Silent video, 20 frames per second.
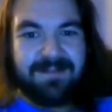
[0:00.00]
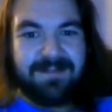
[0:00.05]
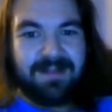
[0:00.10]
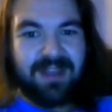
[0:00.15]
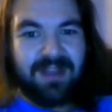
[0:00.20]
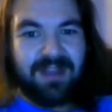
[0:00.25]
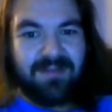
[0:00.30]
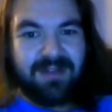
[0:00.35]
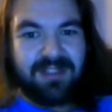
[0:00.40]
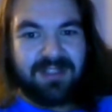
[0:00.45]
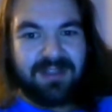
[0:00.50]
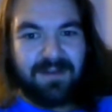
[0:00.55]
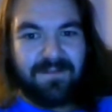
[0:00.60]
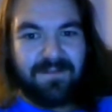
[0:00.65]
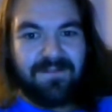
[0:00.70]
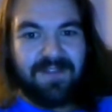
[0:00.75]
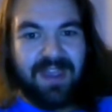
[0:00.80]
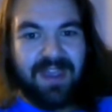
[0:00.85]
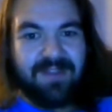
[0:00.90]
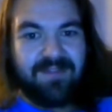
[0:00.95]
but like, what's your
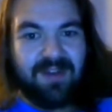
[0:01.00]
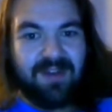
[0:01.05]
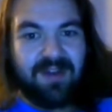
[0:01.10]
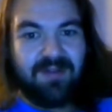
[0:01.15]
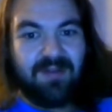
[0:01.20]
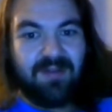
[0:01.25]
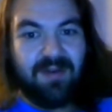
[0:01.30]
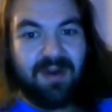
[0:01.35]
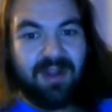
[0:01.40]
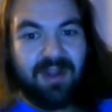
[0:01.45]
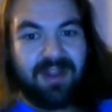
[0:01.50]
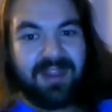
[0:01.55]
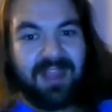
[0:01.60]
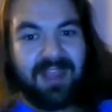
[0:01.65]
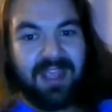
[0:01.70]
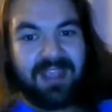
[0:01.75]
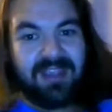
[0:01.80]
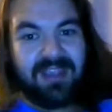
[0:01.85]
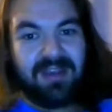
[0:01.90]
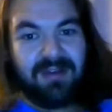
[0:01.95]
favorite one
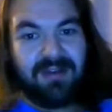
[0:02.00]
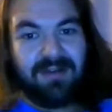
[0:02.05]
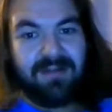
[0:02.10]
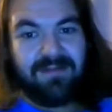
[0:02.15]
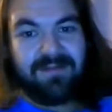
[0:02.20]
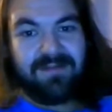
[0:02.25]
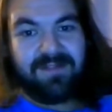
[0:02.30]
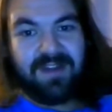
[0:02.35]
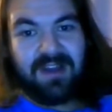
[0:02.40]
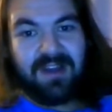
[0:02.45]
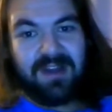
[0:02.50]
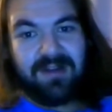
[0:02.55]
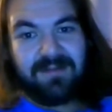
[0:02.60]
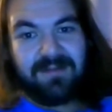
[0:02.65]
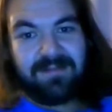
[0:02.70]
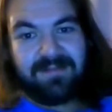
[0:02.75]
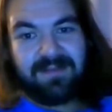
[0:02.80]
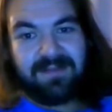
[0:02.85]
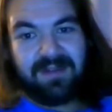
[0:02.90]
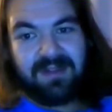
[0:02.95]
that you've
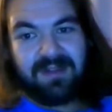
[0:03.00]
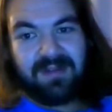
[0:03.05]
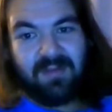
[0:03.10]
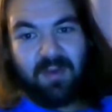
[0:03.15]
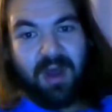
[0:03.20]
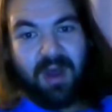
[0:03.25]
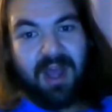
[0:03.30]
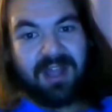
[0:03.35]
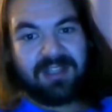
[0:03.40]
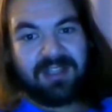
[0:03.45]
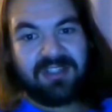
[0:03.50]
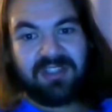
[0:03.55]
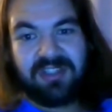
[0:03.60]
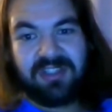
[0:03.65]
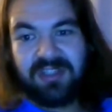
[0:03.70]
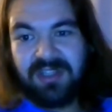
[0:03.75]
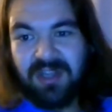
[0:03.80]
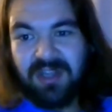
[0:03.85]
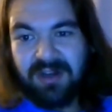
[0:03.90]
watched?